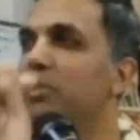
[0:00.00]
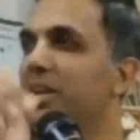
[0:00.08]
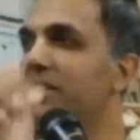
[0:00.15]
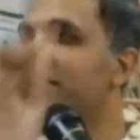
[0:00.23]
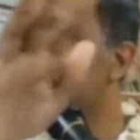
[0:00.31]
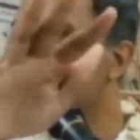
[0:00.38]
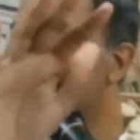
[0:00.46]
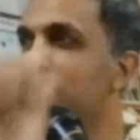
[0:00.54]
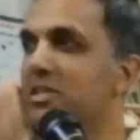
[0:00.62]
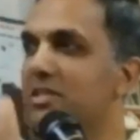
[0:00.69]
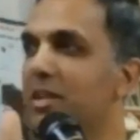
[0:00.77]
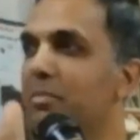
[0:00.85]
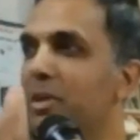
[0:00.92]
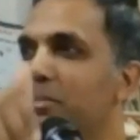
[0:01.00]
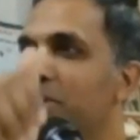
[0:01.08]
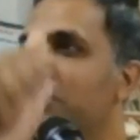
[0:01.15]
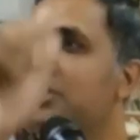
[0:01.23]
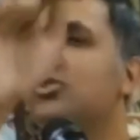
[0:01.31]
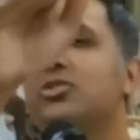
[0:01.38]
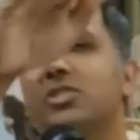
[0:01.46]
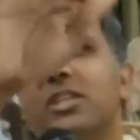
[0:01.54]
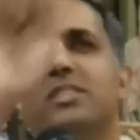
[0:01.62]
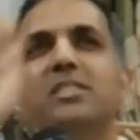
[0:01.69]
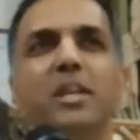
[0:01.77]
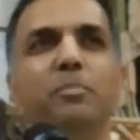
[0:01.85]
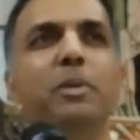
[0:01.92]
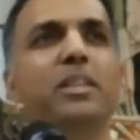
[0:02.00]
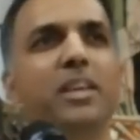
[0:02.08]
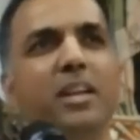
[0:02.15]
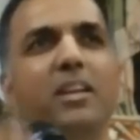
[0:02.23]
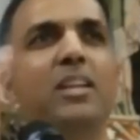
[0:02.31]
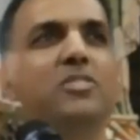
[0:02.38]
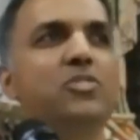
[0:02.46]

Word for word: Nobody disturbs the sleeping baby. So she's sleeping there.